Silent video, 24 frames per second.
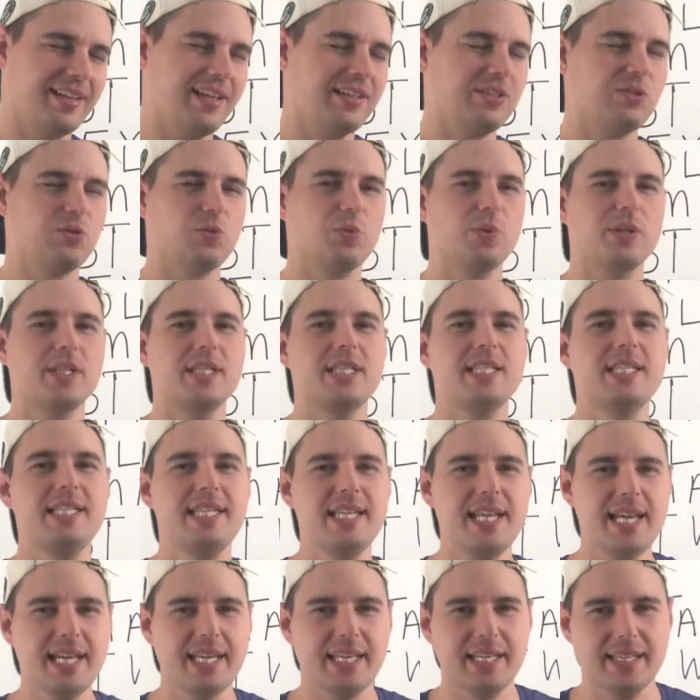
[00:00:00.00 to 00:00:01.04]
That's
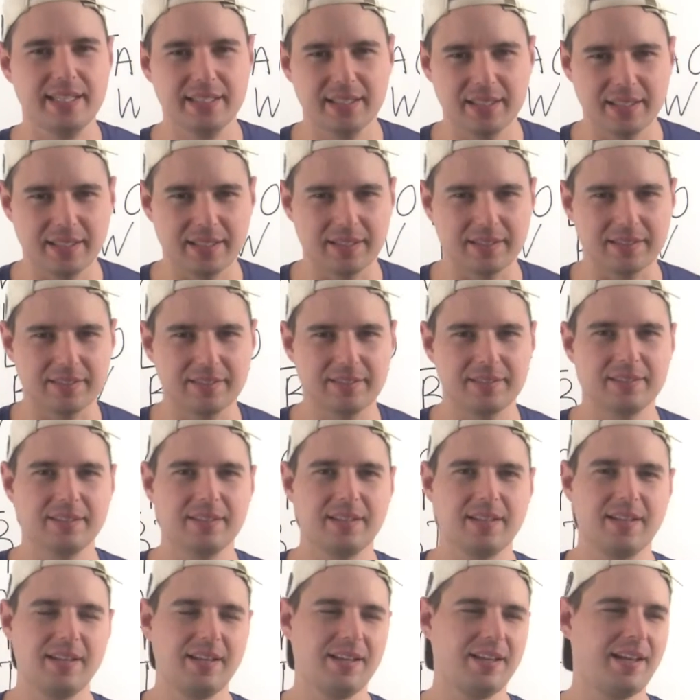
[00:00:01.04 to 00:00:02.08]

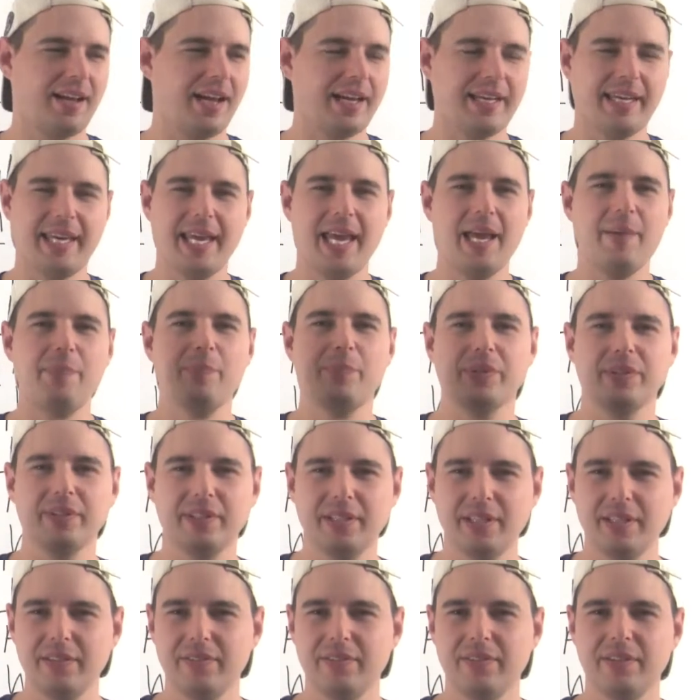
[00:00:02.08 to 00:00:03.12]
ridiculous. I can't
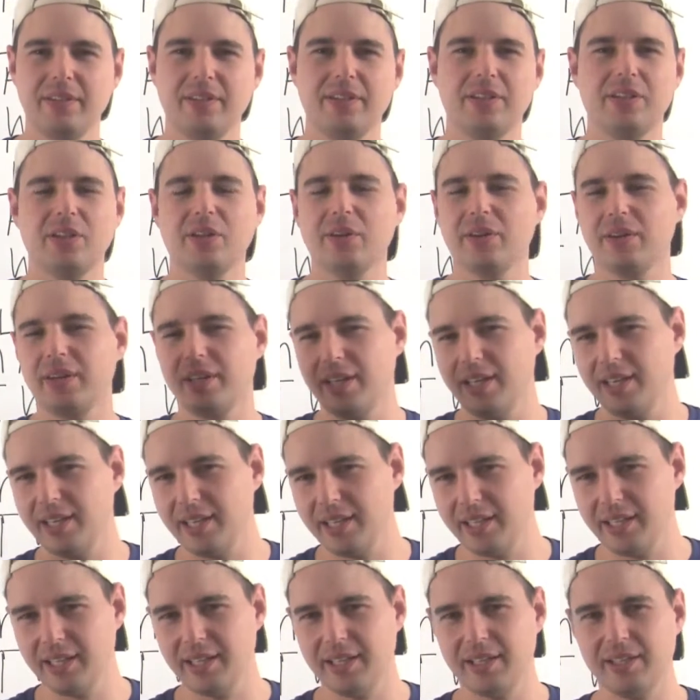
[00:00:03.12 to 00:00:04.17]
believe it, you're an
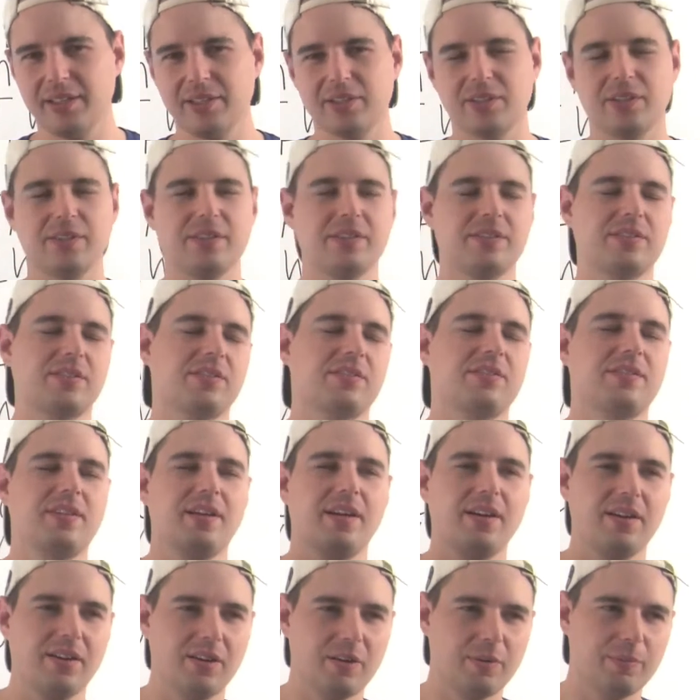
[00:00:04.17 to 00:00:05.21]
idiot, or this is
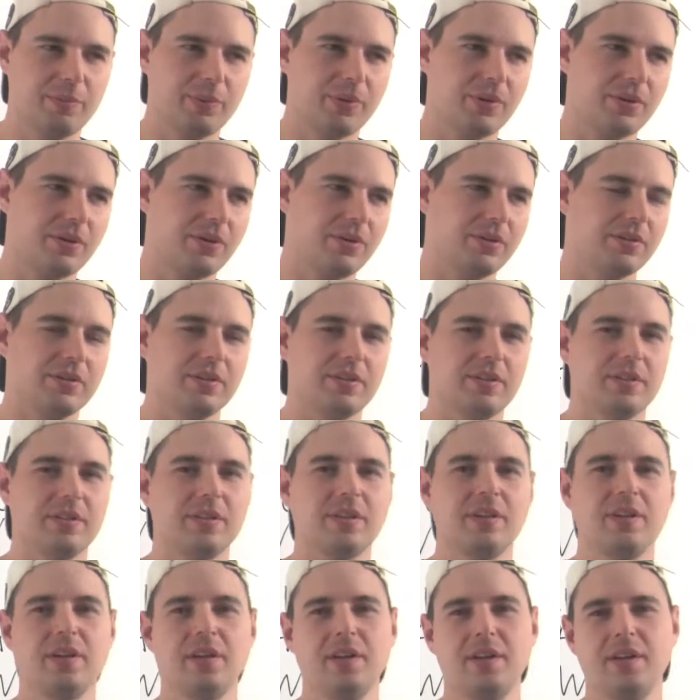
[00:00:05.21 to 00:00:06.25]
terrible,
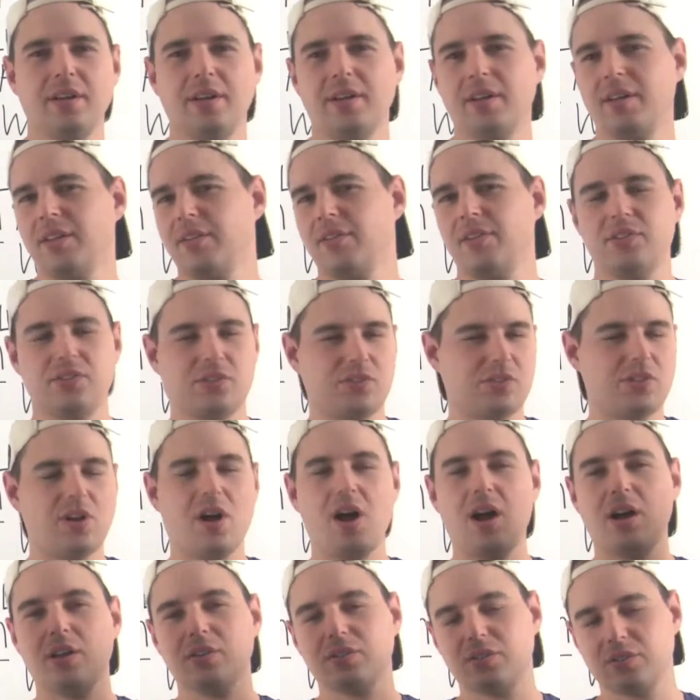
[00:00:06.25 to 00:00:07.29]
or this is
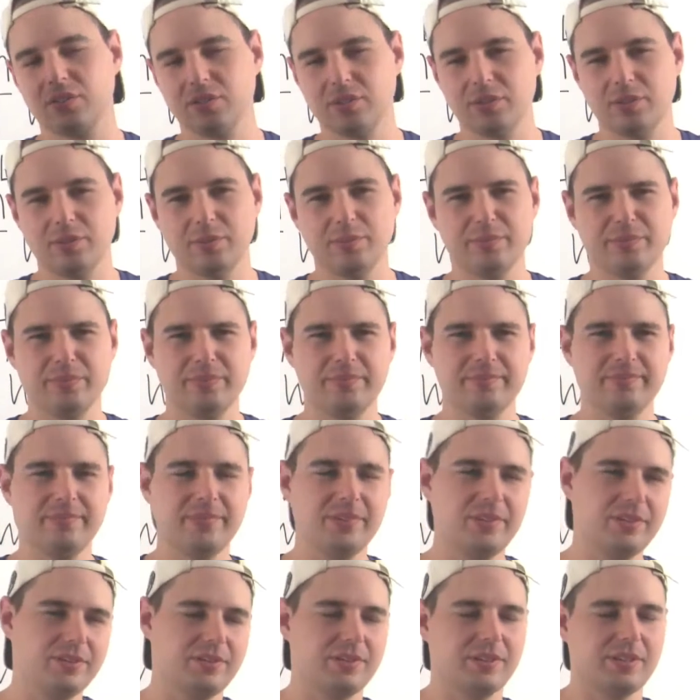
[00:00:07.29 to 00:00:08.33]
awesome.
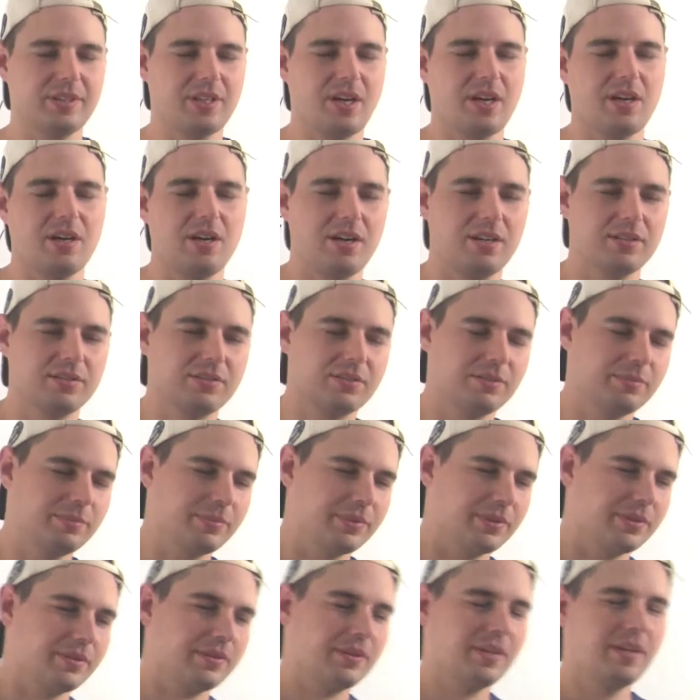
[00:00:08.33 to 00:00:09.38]
Usually not awesome,
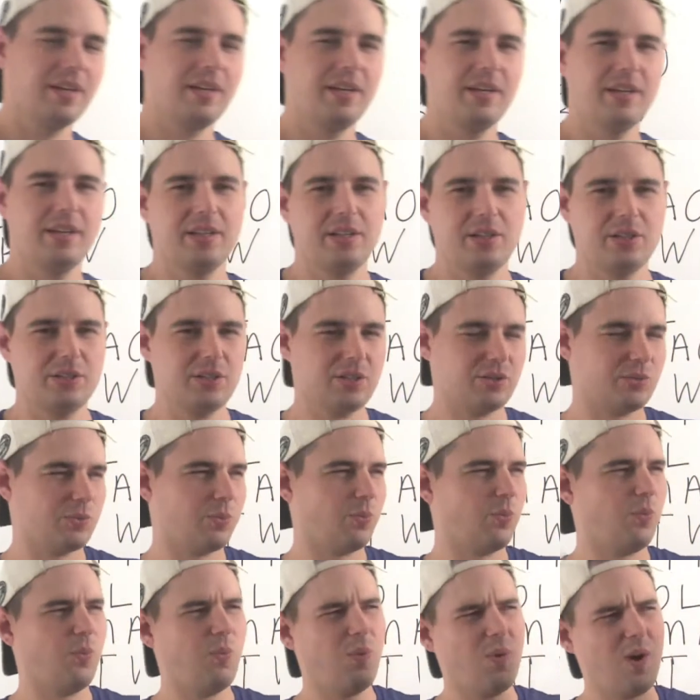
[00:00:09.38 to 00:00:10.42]
but you know, just
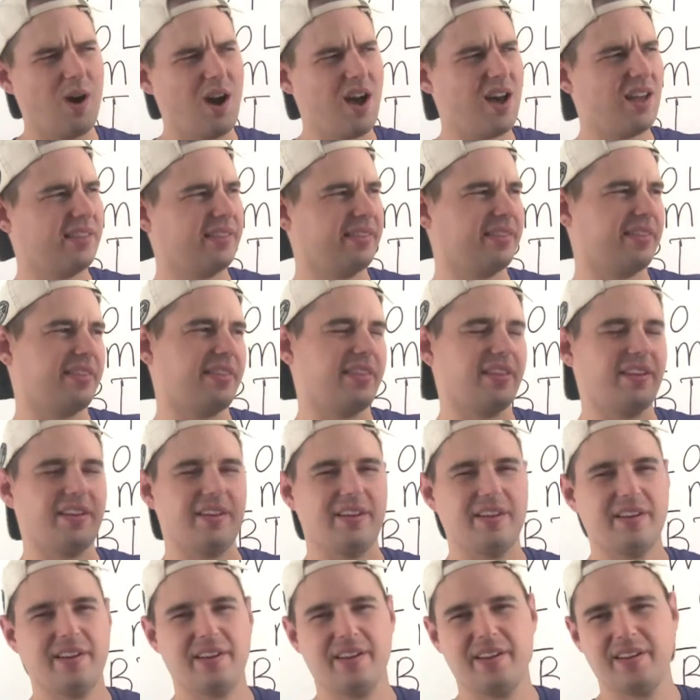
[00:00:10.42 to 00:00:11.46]
what
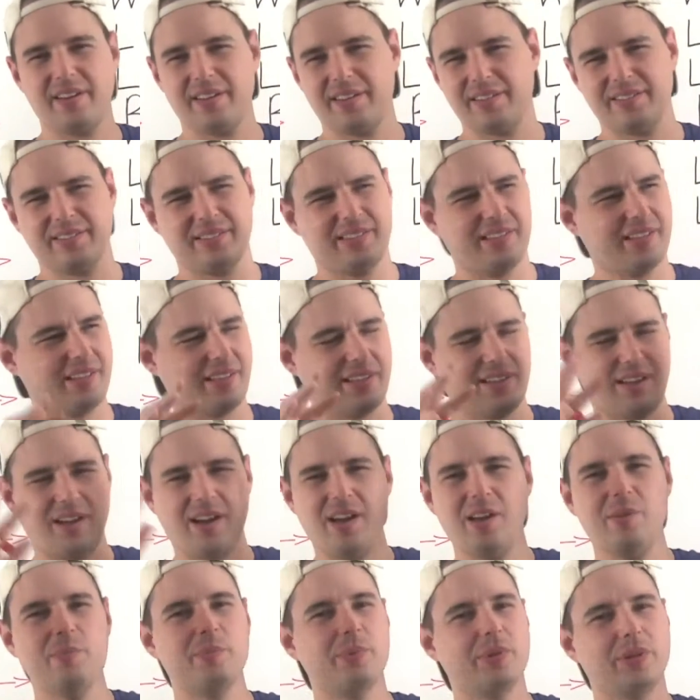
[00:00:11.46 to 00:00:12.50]
the, like,
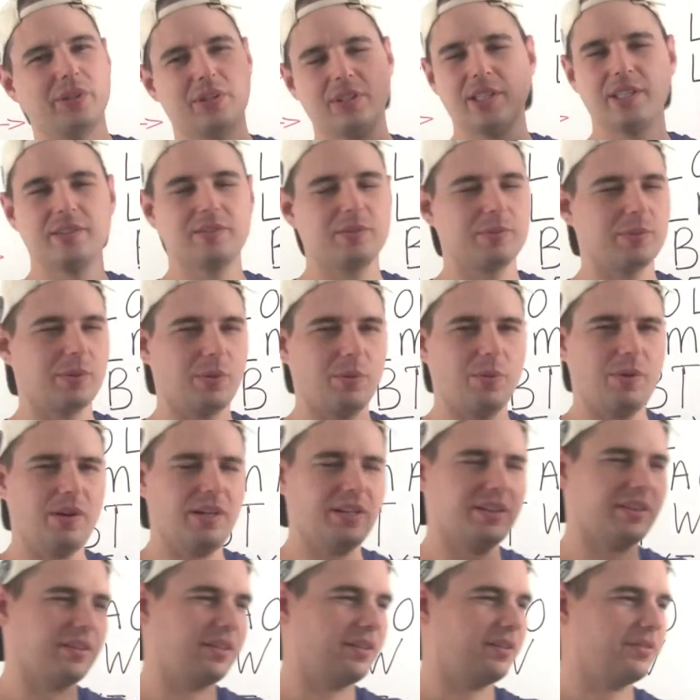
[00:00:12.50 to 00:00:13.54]
unbelievable.
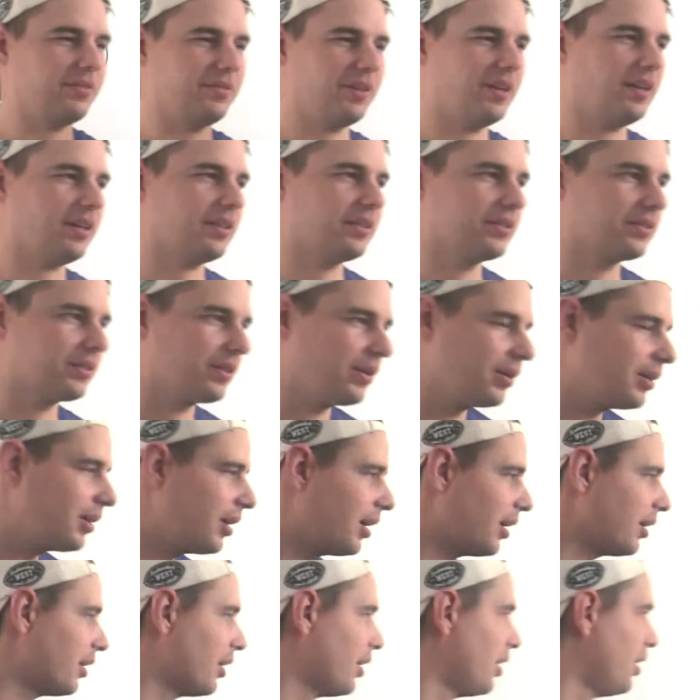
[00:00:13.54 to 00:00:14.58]
What the fuck is going
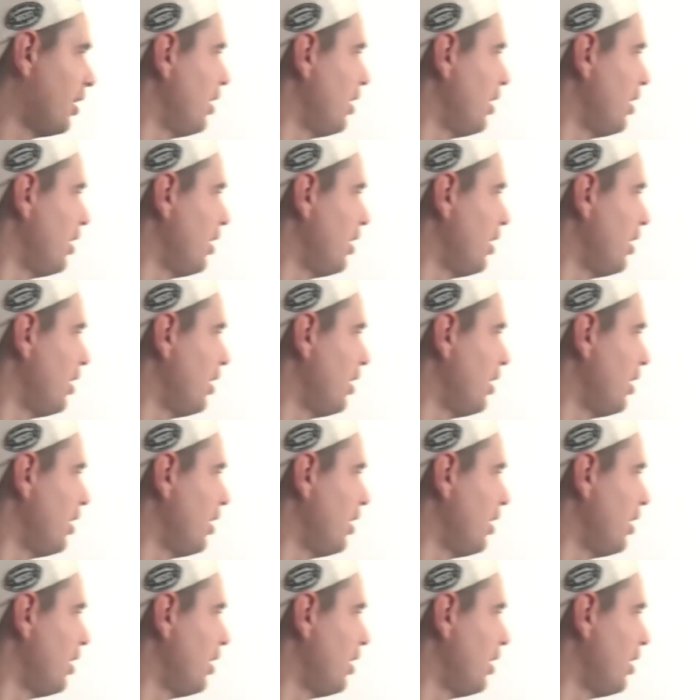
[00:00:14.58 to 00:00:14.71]
on?